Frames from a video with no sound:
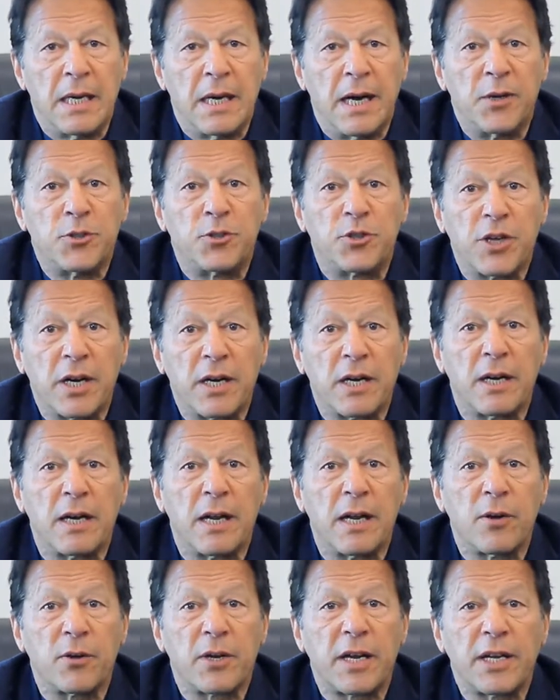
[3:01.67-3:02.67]
A general
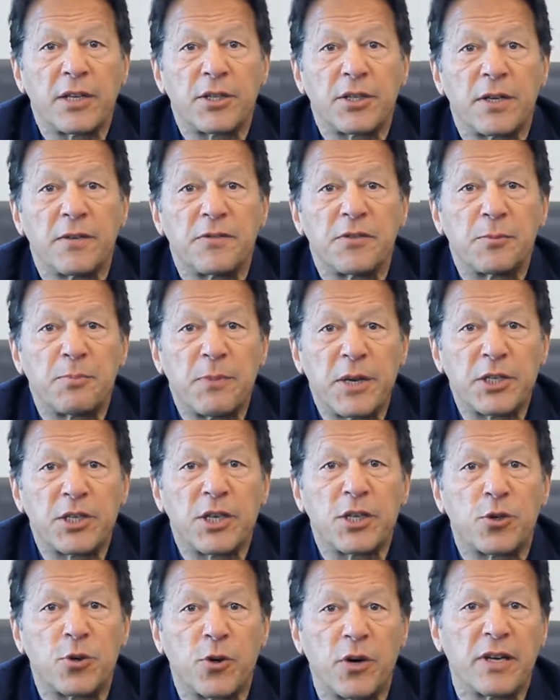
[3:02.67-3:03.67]
allocation of
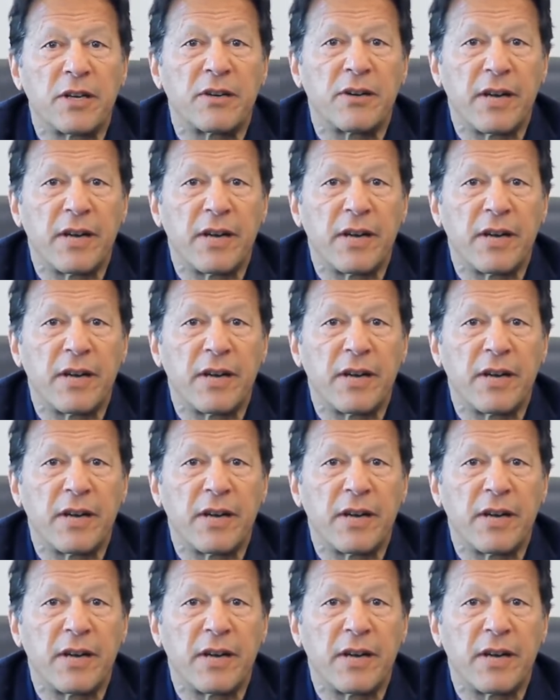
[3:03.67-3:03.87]
special drawing